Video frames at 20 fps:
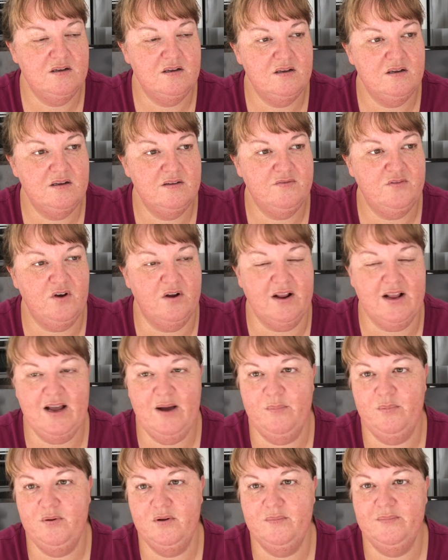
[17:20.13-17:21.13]
I've got a
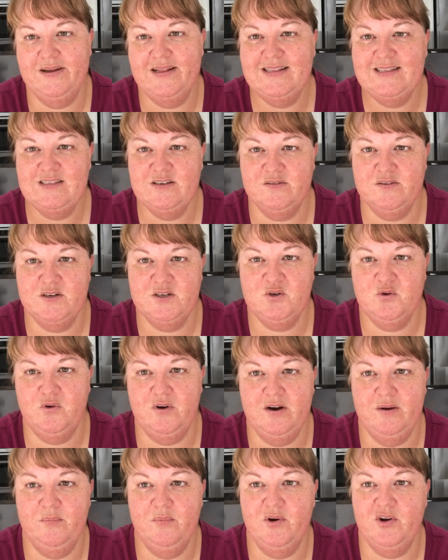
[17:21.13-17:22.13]
couple of months at Victoria
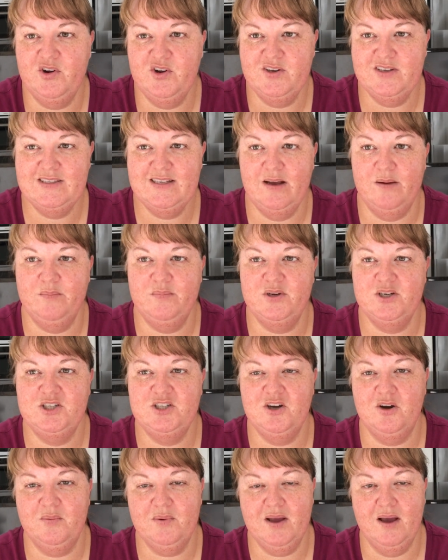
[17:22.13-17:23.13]
Motto Sampler
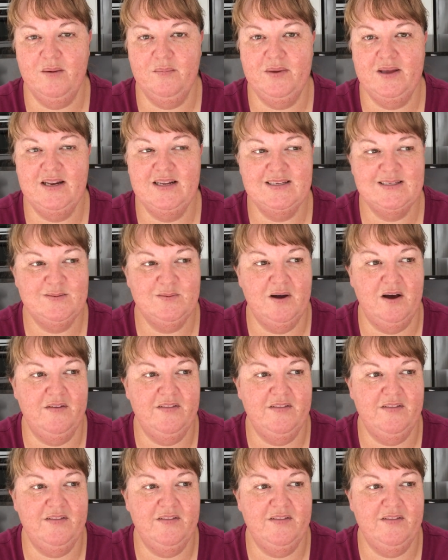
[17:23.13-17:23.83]
Shop coming as well.